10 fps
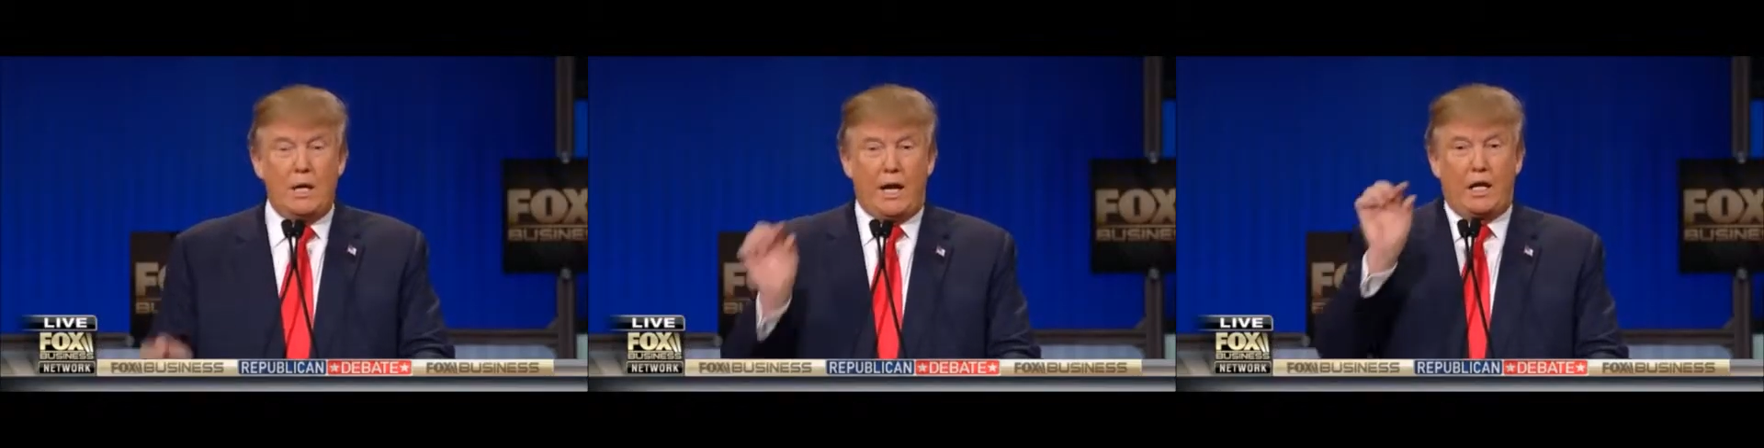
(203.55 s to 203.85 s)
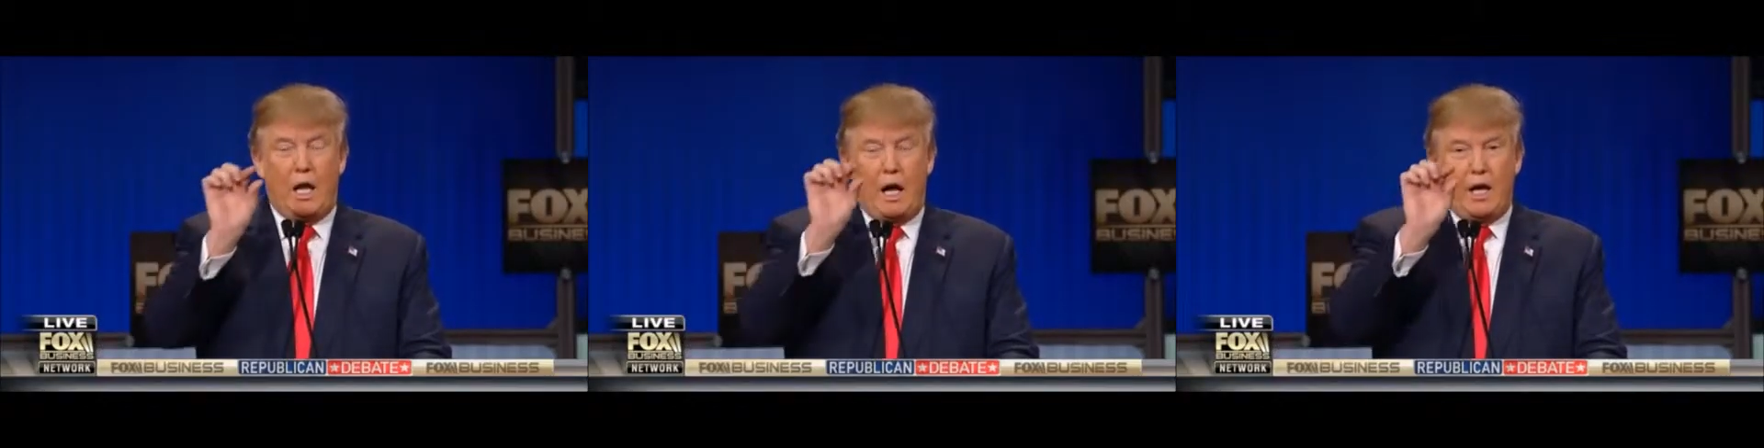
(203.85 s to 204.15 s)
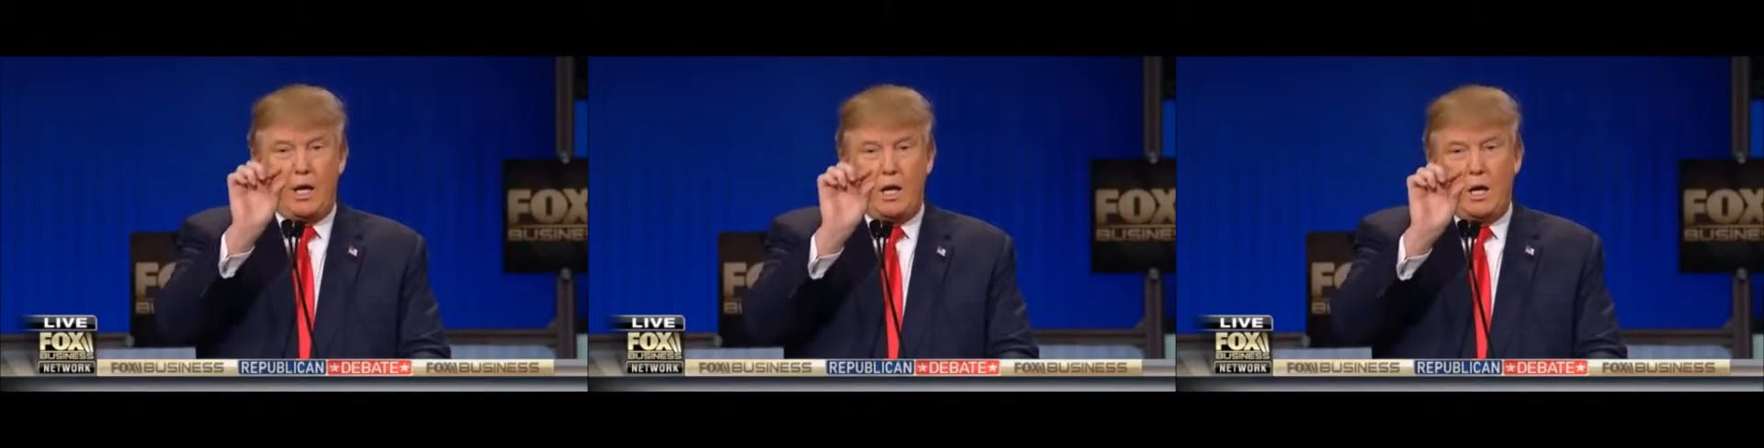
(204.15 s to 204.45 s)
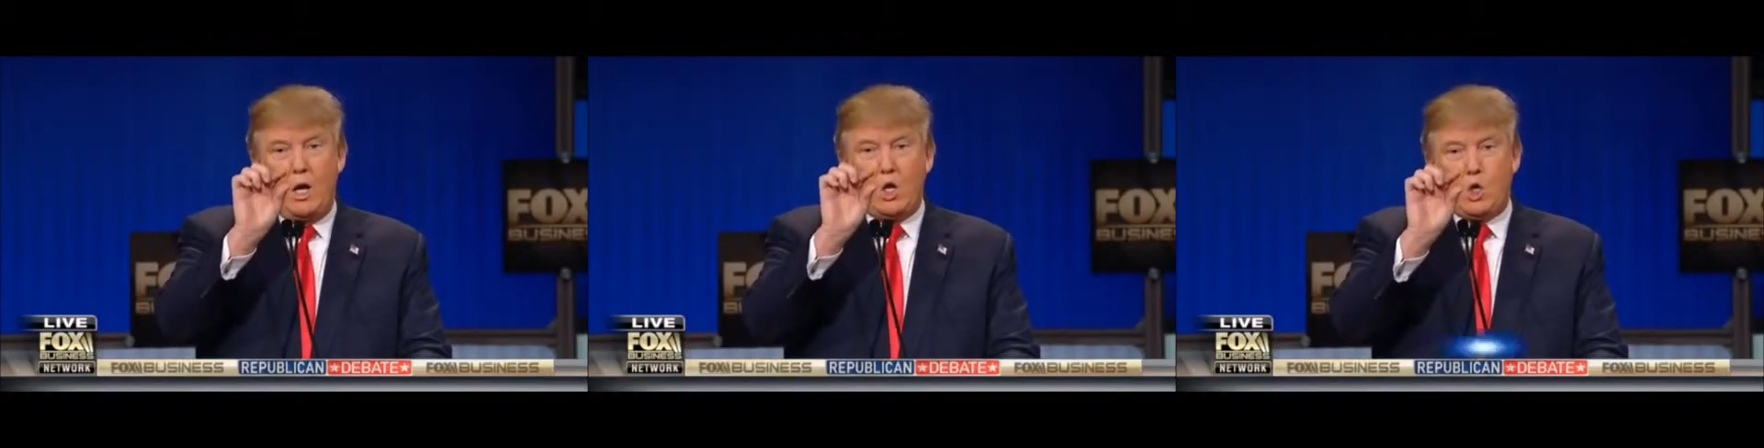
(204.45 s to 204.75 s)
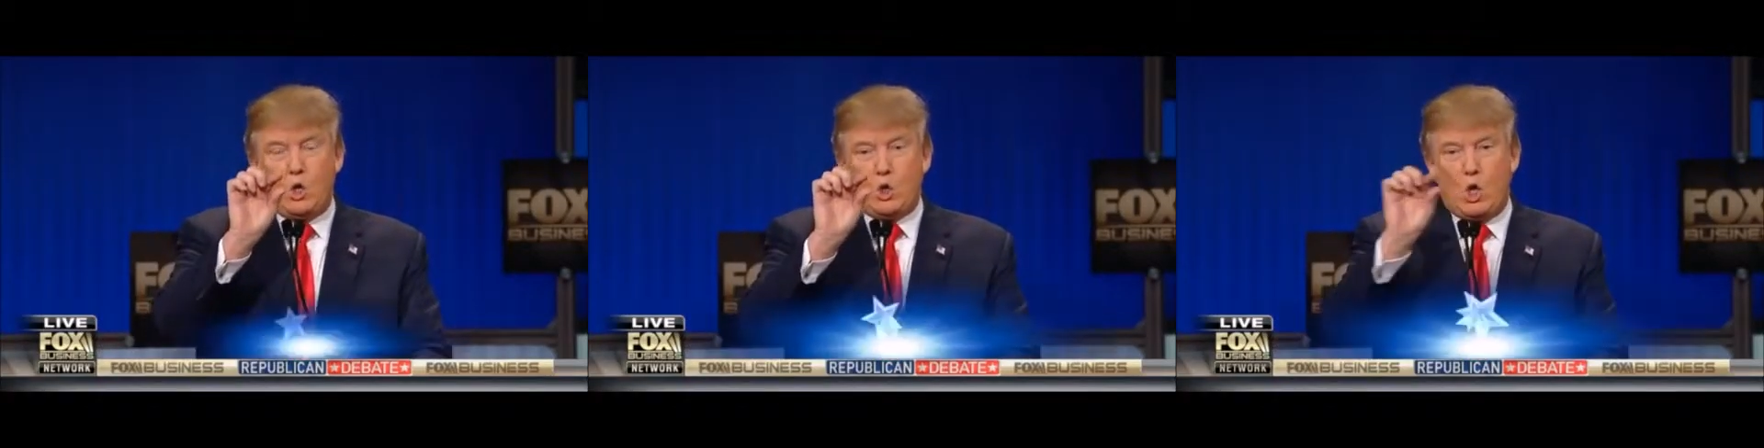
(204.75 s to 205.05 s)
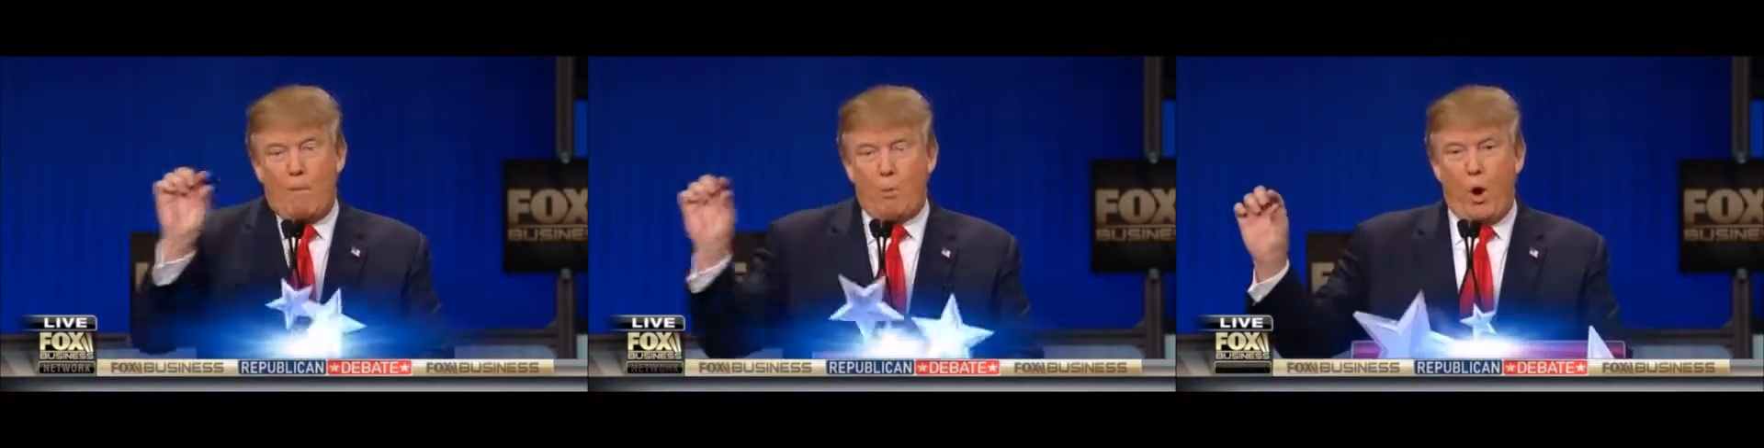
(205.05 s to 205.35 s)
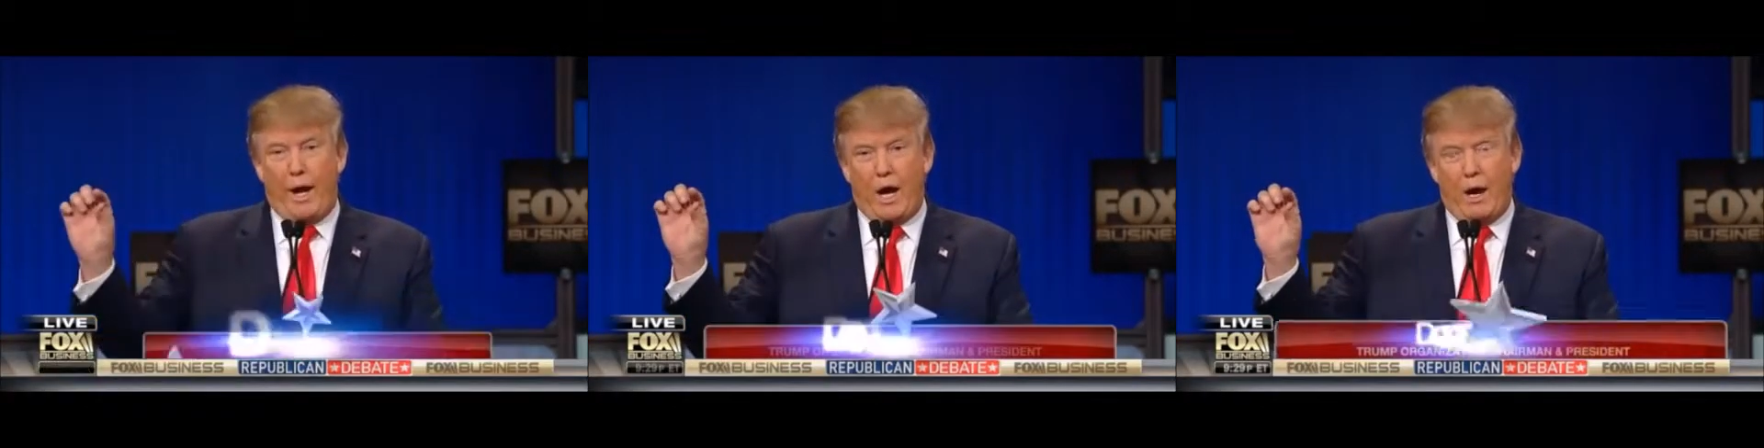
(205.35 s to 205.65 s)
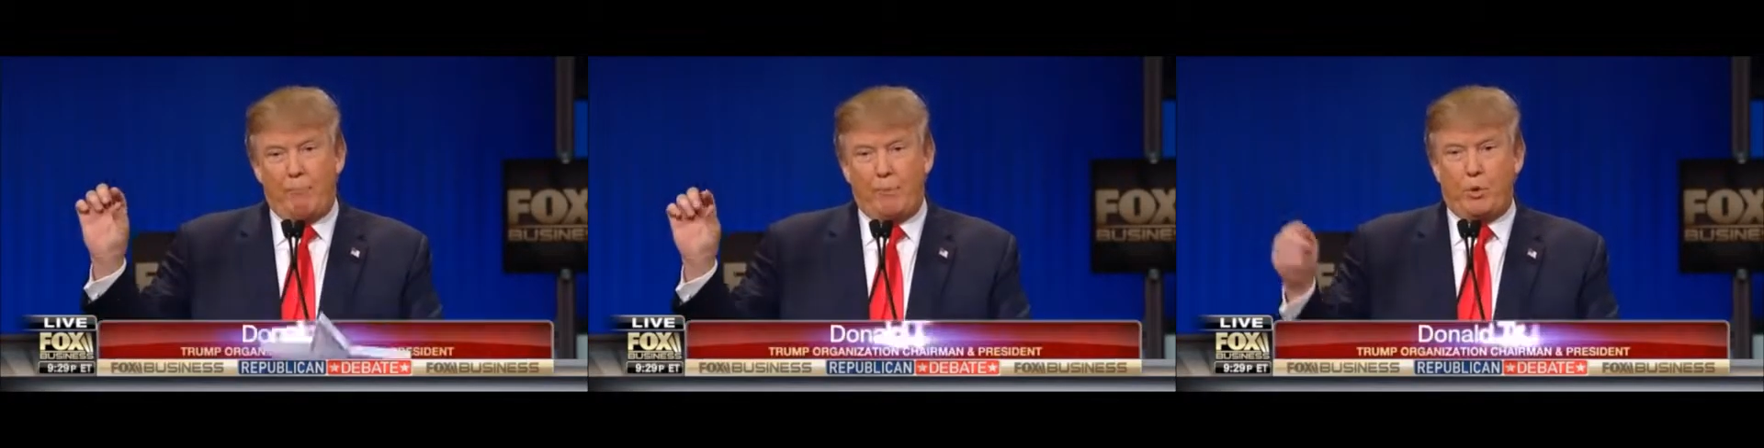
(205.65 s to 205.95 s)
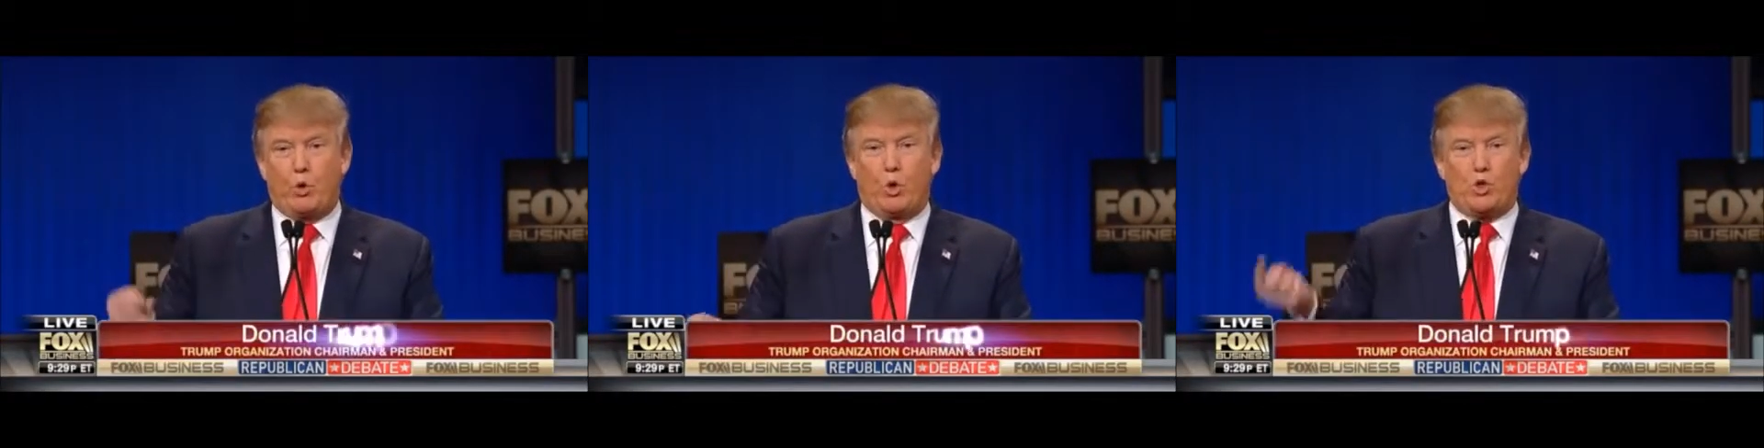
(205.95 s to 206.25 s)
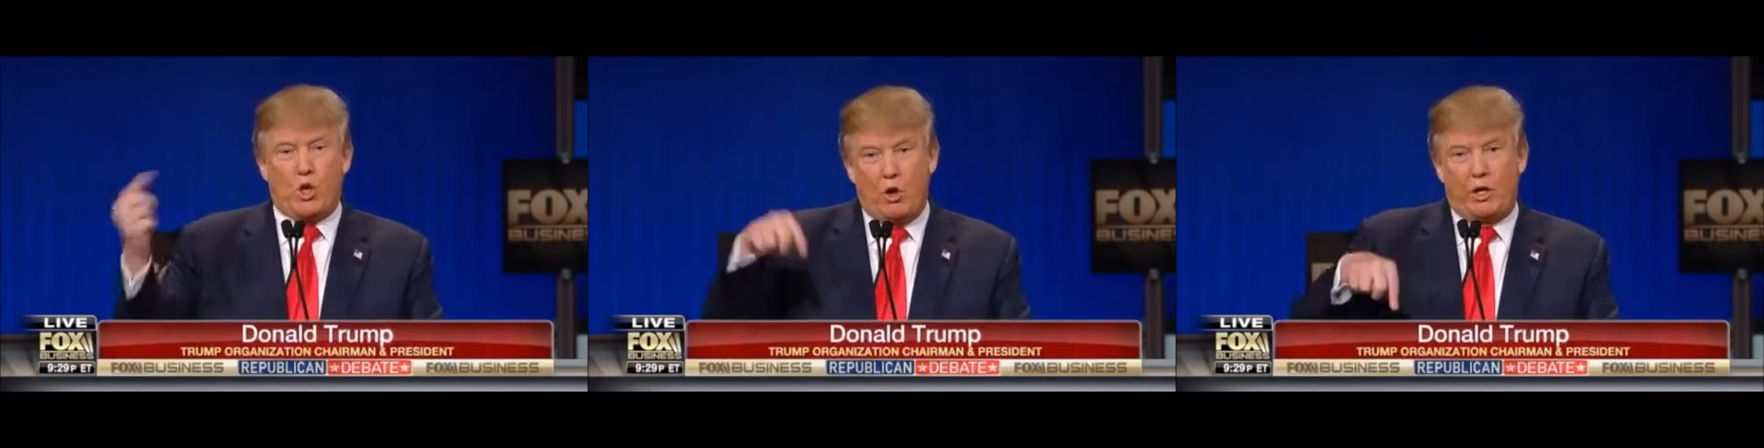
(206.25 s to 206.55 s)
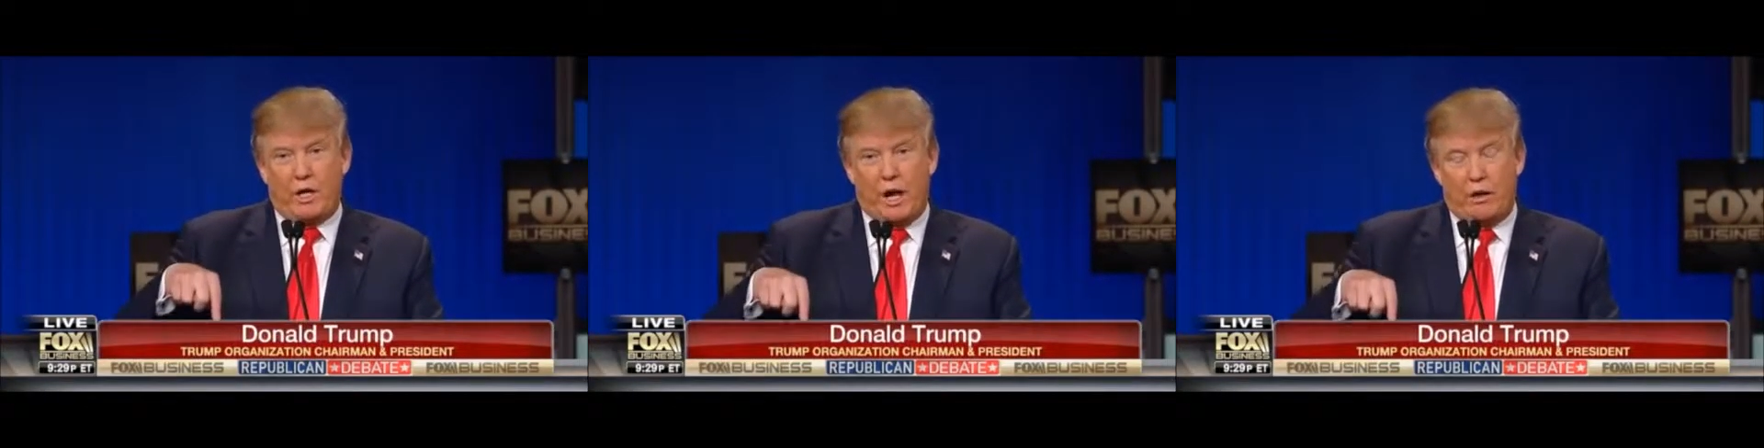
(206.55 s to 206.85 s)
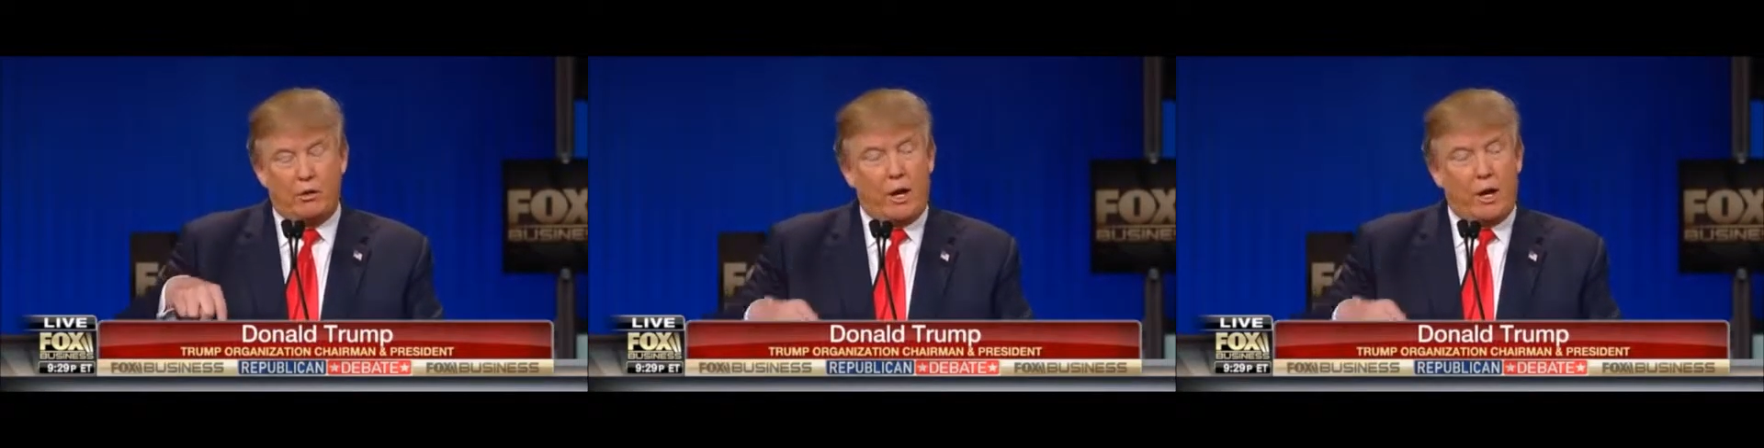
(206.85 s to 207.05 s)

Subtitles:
Headline, Trump way up, Cruz going down.